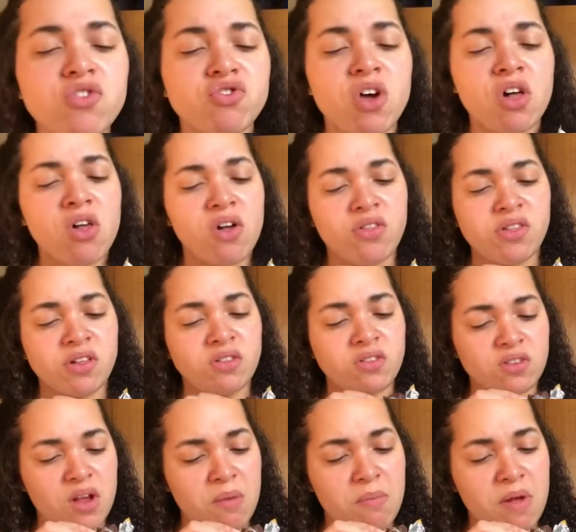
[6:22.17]
like chocolate on the
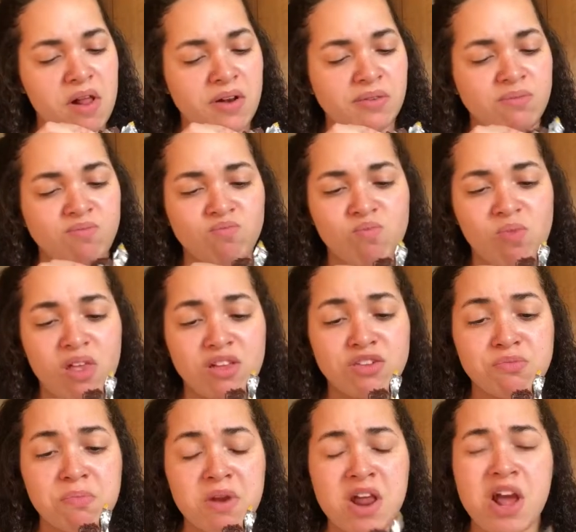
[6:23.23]
inside, but
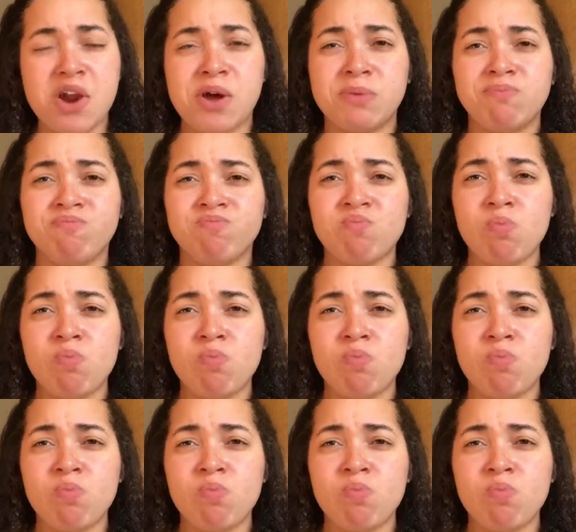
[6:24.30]
it's banana